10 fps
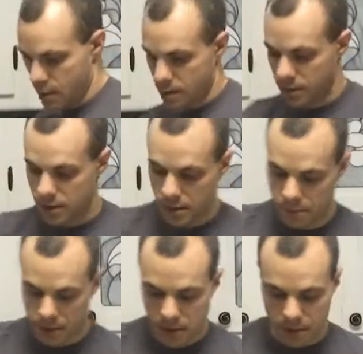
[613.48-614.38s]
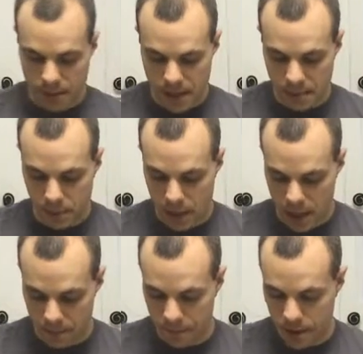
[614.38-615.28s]
we start mixing this bad boy
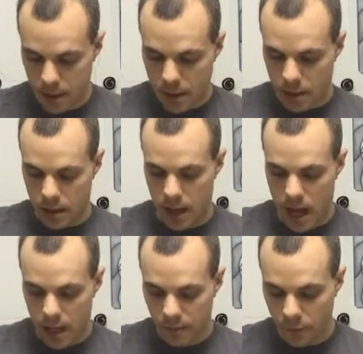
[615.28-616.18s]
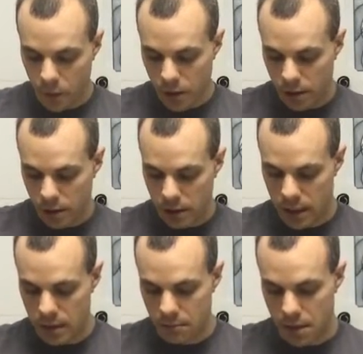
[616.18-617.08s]
up. Olive oil
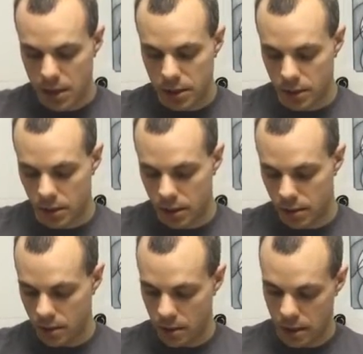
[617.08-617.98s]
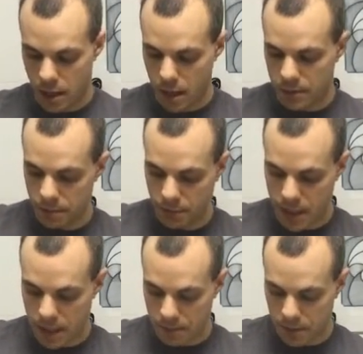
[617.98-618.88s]
and the mustard are going to help to
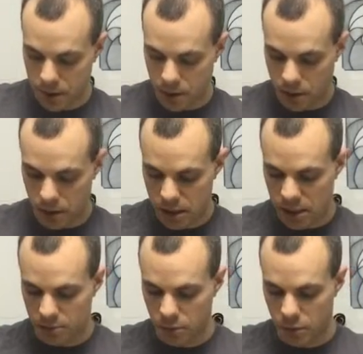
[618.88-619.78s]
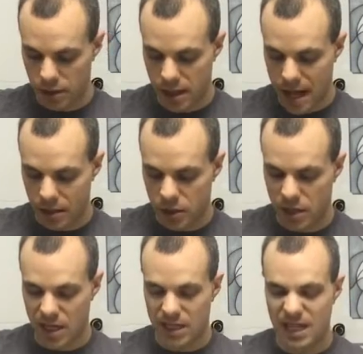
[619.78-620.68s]
break up the tuna and smooth it out so
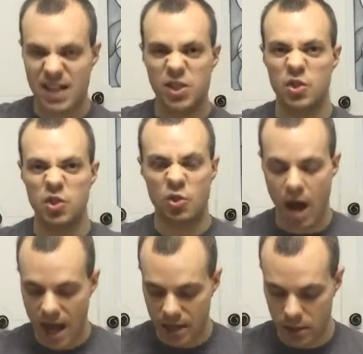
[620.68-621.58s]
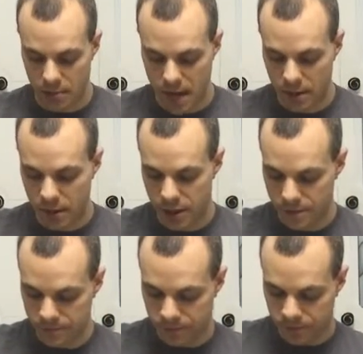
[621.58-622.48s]
that it's not too dry in your mouth.
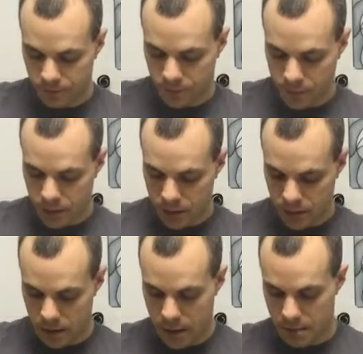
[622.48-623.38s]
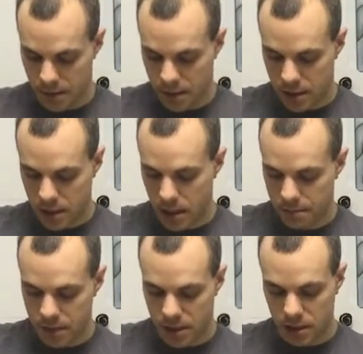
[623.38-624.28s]
Keep mixing it
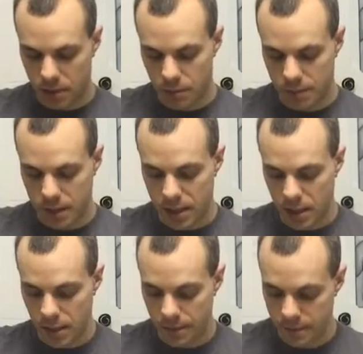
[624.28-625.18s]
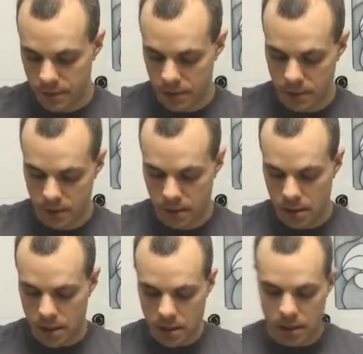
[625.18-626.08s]
up just a little bit here.
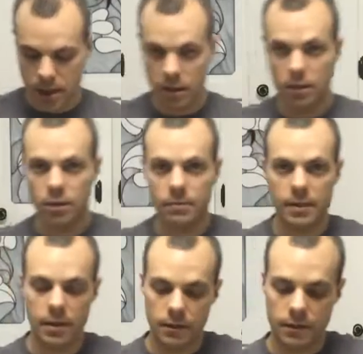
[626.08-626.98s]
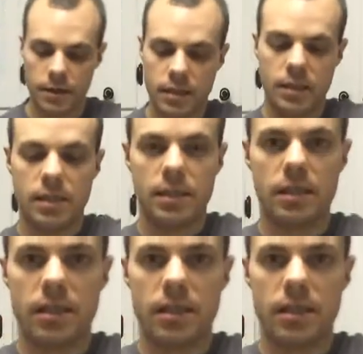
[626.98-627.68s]
So you get a little bit of consistency